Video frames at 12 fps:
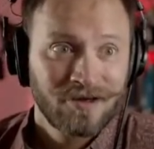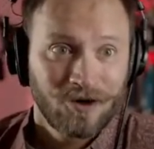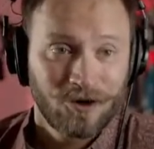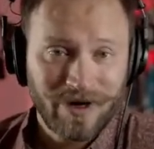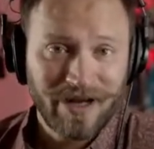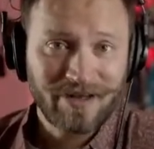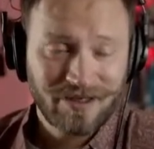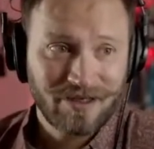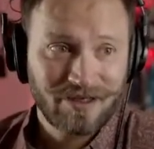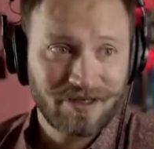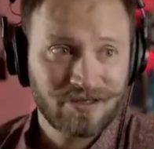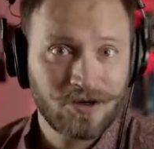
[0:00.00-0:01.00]
All right.
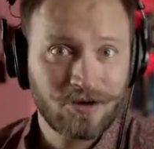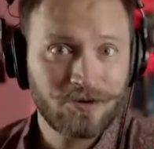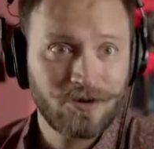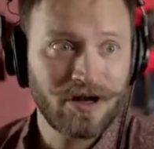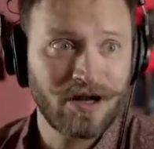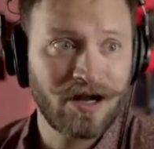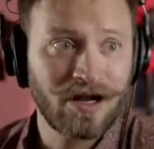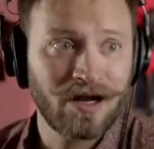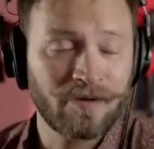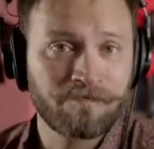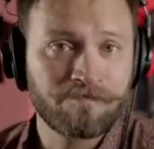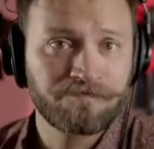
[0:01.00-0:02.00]
So
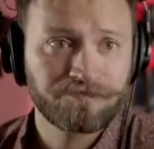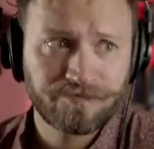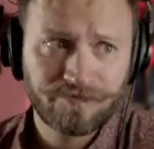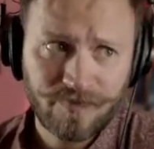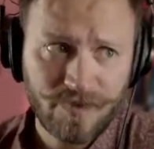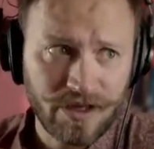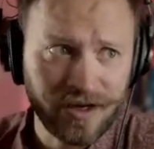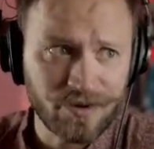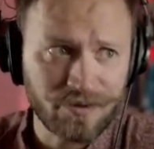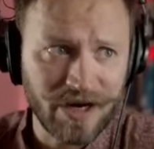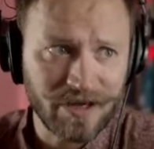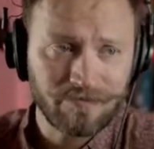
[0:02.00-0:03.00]

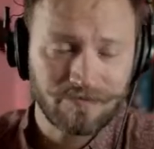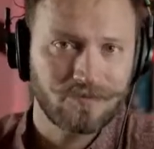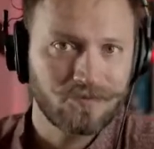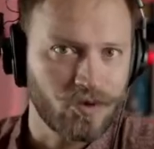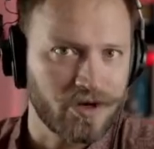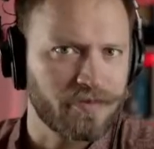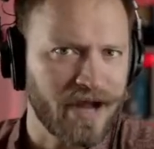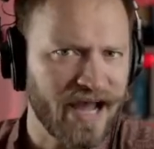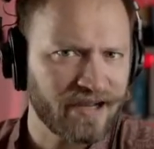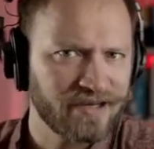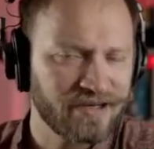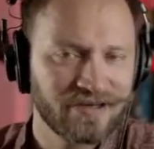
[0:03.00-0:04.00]
everybody, we're
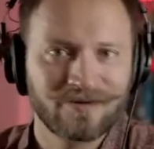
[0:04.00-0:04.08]
back.